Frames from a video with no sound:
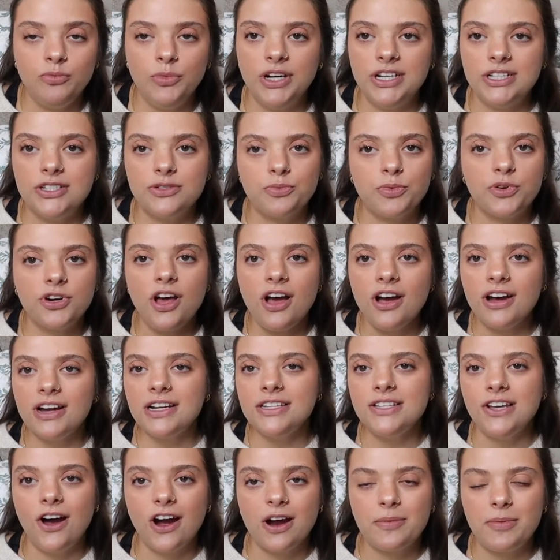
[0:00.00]
which we're not
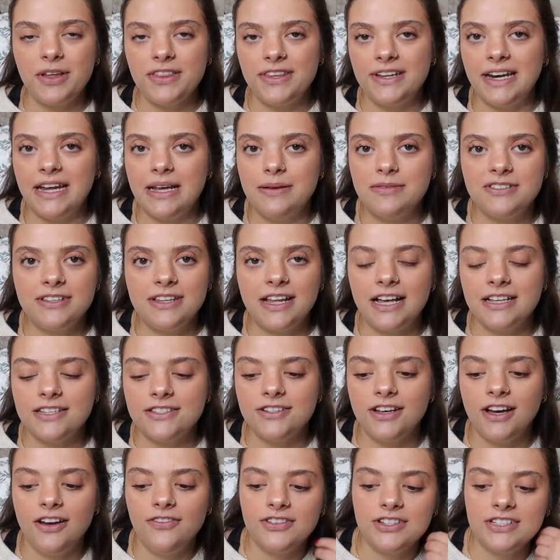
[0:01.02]
going to talk about the names of that
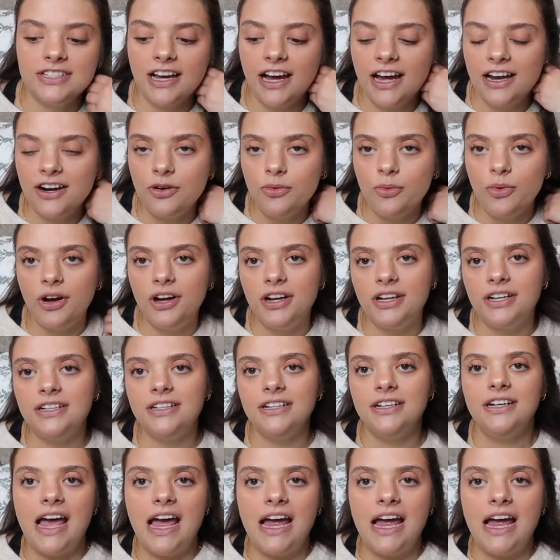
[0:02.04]
stuff because I don't want